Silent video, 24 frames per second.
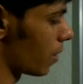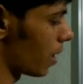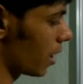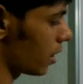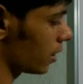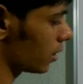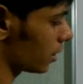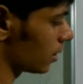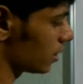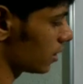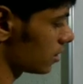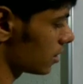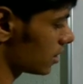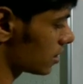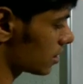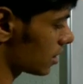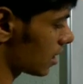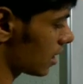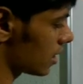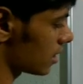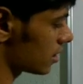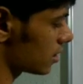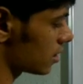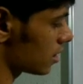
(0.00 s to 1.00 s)
but in
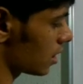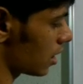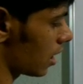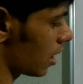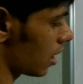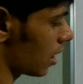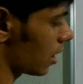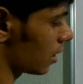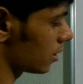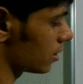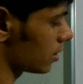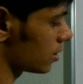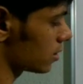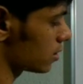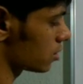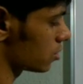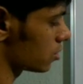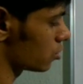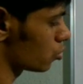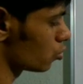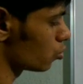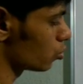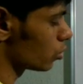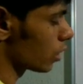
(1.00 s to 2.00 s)
this case
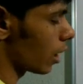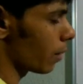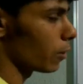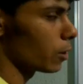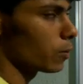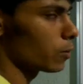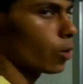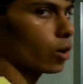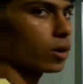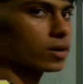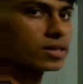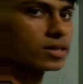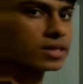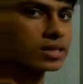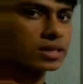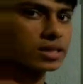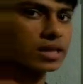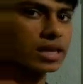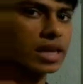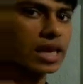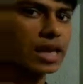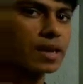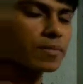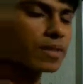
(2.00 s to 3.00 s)
these two double
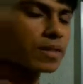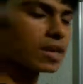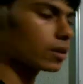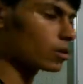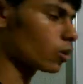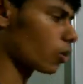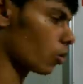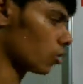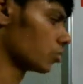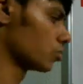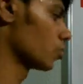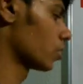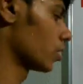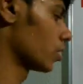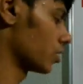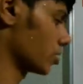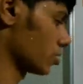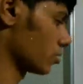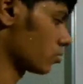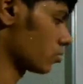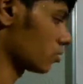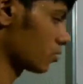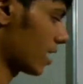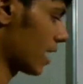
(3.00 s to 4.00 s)
bonds came in
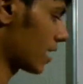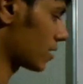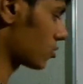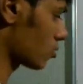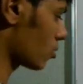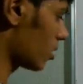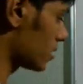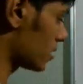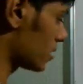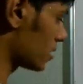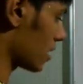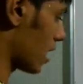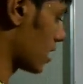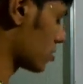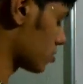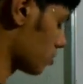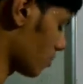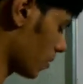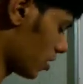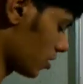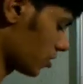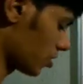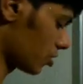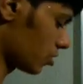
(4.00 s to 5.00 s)
conjugation, so that's why this
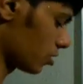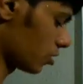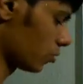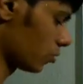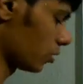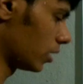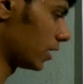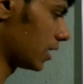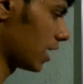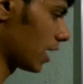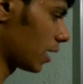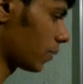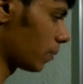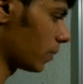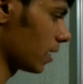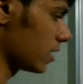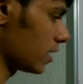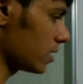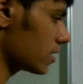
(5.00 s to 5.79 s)
isomerization will take